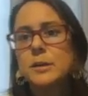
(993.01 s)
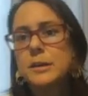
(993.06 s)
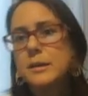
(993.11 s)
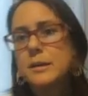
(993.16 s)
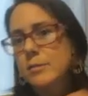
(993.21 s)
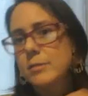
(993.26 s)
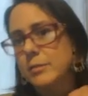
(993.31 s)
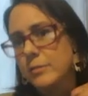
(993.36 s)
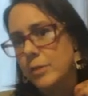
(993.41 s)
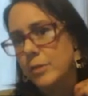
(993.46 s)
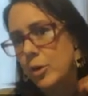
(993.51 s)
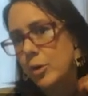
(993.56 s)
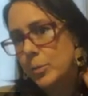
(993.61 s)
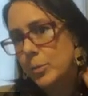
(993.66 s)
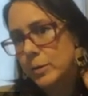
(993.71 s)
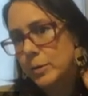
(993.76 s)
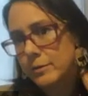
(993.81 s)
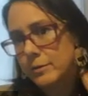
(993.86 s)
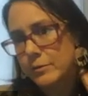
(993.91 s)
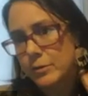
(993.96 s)
even
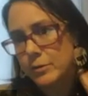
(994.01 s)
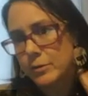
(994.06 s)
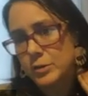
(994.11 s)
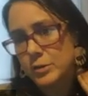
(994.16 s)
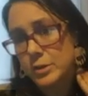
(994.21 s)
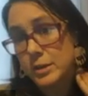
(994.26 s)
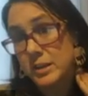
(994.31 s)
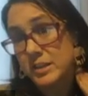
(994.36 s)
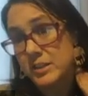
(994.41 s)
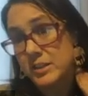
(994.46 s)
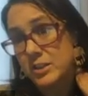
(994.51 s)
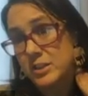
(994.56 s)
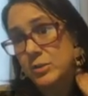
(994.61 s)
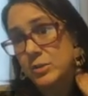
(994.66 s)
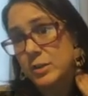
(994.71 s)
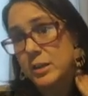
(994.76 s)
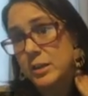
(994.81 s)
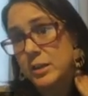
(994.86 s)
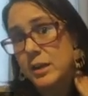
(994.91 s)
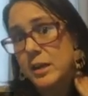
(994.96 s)
open the version
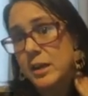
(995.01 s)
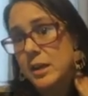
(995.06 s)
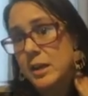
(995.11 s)
history